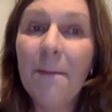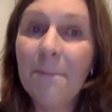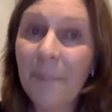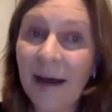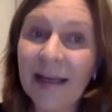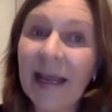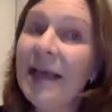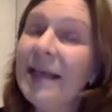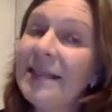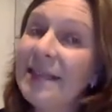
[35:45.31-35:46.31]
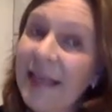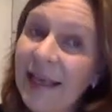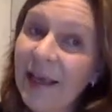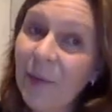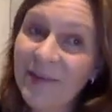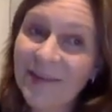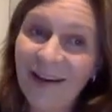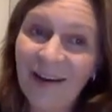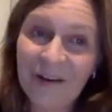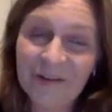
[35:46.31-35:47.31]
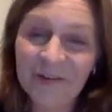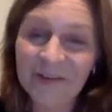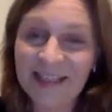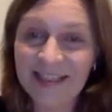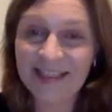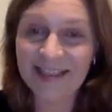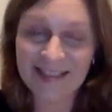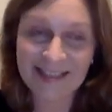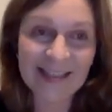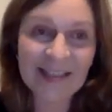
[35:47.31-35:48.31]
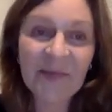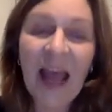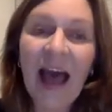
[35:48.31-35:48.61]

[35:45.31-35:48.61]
But staying with the half of sentences,